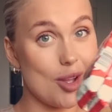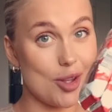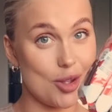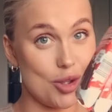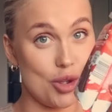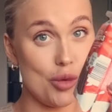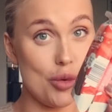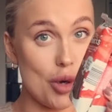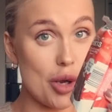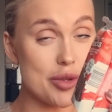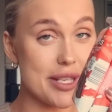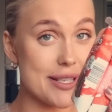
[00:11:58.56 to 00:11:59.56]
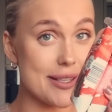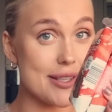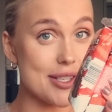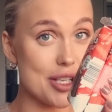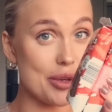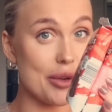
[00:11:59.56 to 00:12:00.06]
you will notice
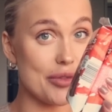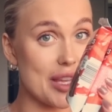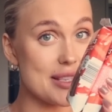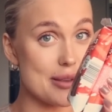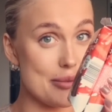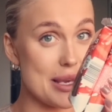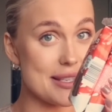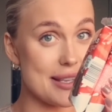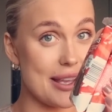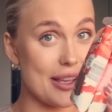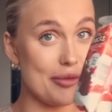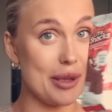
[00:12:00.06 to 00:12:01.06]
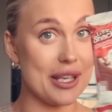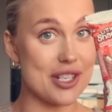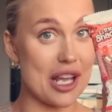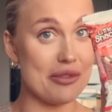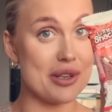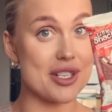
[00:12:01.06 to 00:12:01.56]
that two of these are missing. Me and
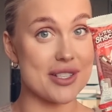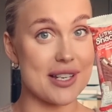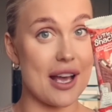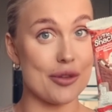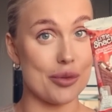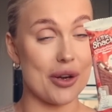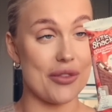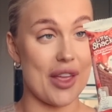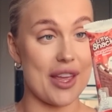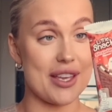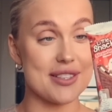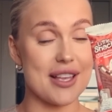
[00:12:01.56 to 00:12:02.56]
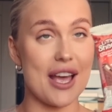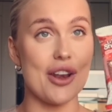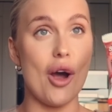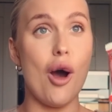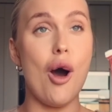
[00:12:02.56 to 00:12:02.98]
Jamie just had one of these, and